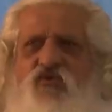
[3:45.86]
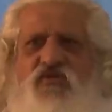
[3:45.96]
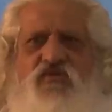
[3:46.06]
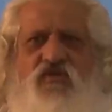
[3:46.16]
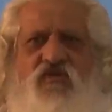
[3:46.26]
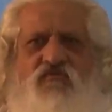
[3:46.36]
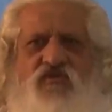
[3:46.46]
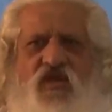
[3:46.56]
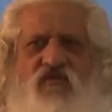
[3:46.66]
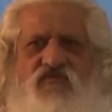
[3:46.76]
twisting
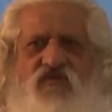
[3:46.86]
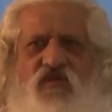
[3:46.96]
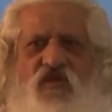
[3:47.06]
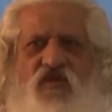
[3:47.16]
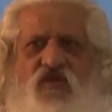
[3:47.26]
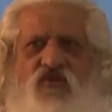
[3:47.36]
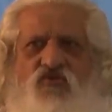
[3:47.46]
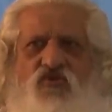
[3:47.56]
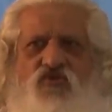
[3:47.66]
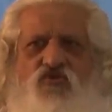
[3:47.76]
themselves
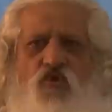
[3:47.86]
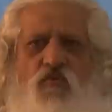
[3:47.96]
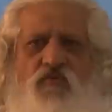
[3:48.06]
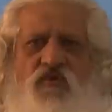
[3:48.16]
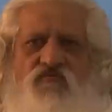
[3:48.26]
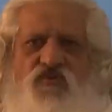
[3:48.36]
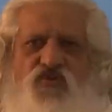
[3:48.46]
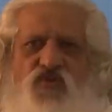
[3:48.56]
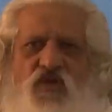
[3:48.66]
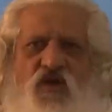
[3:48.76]
into the scorpion
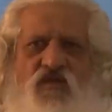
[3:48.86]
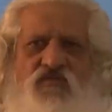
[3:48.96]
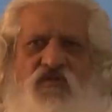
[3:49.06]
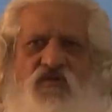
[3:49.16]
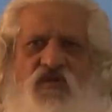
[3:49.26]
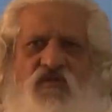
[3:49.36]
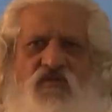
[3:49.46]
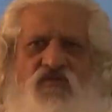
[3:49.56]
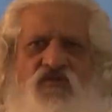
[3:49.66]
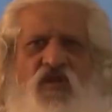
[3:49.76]
vrishchikasana and the
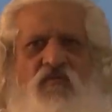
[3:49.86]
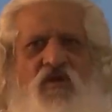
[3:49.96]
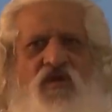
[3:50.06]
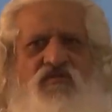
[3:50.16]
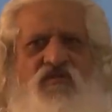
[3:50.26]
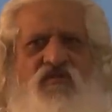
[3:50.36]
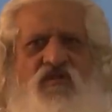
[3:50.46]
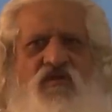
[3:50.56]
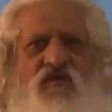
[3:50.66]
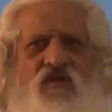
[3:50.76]
shalabhasana
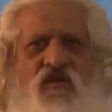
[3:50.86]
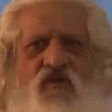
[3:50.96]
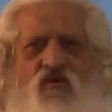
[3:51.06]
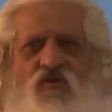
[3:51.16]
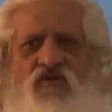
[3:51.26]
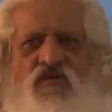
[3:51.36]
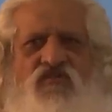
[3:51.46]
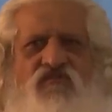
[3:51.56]
and all these